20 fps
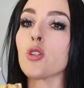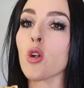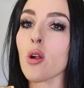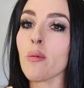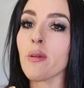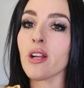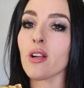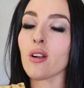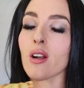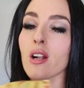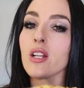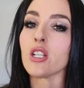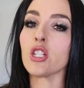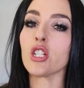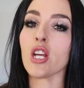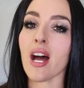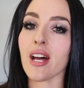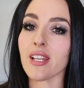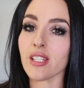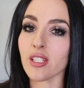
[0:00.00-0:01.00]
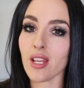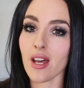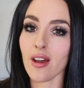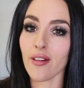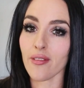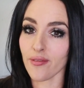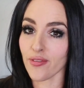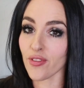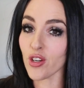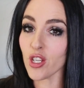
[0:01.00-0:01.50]
Strawberry Crunch has
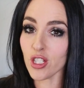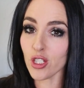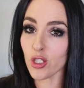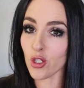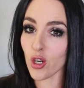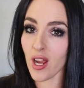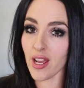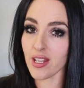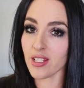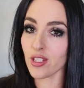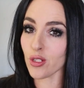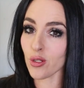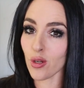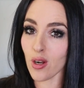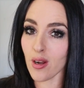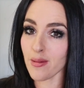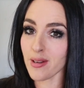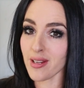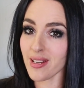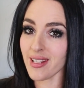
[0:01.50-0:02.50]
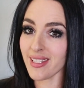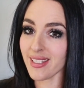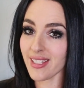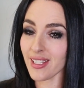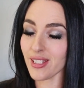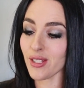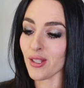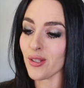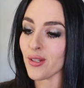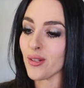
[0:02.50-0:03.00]
freeze-dried
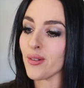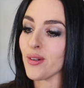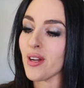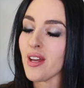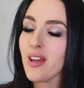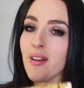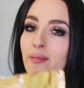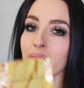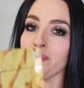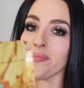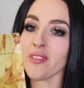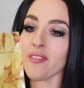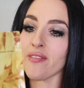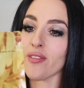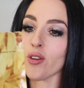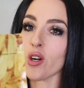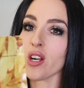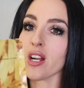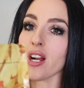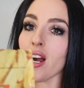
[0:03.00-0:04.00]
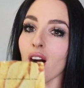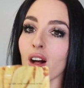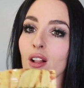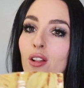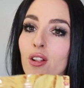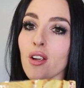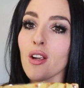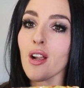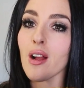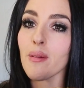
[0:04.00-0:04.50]
strawberries, so for a
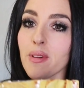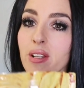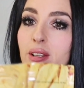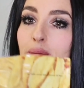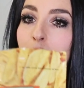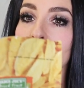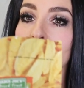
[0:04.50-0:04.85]
color, I'm going to